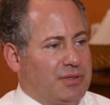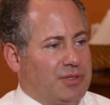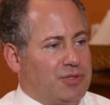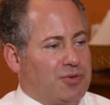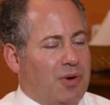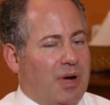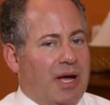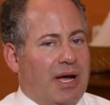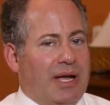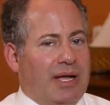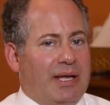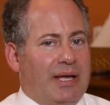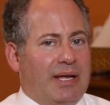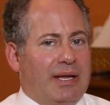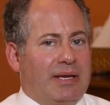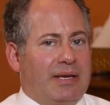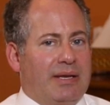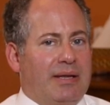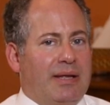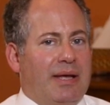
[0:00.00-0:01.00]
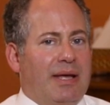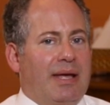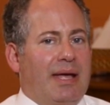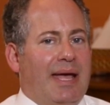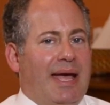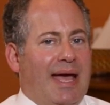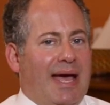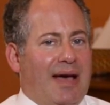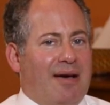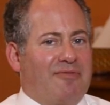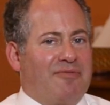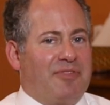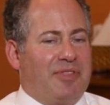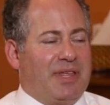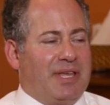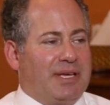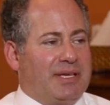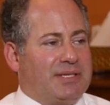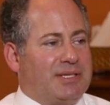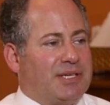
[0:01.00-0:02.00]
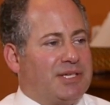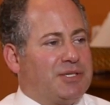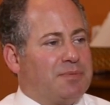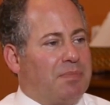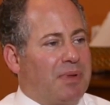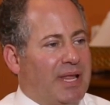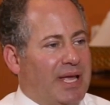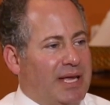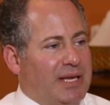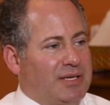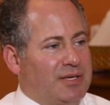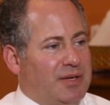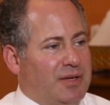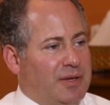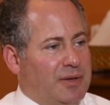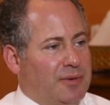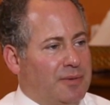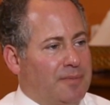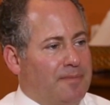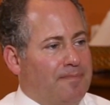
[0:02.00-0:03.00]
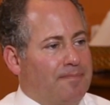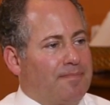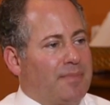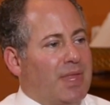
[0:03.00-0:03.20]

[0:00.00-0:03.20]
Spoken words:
Try and have things explained to you